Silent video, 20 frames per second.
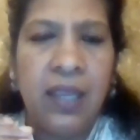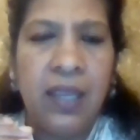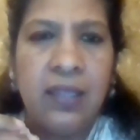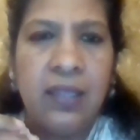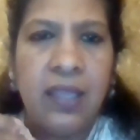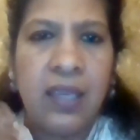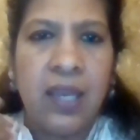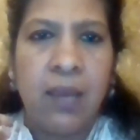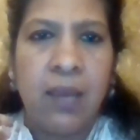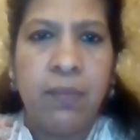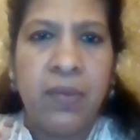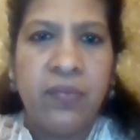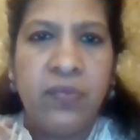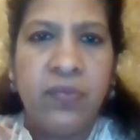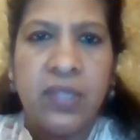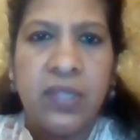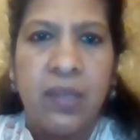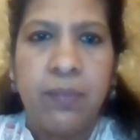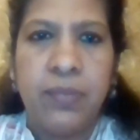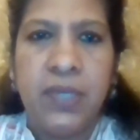and they come up
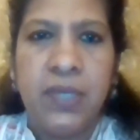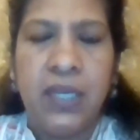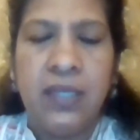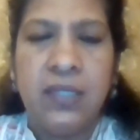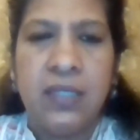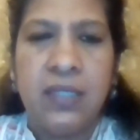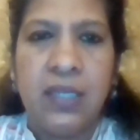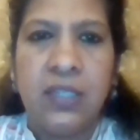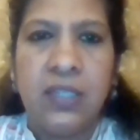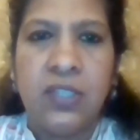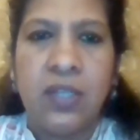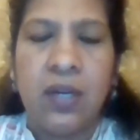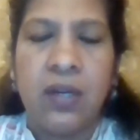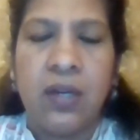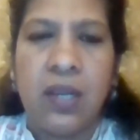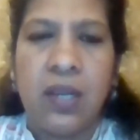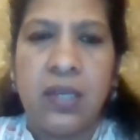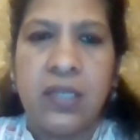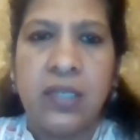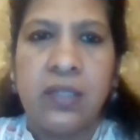with updated HR
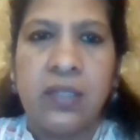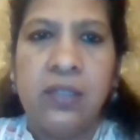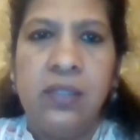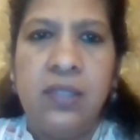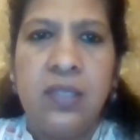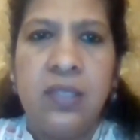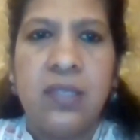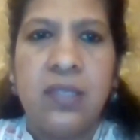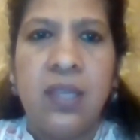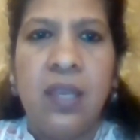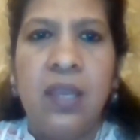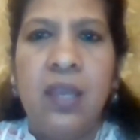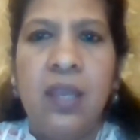articles.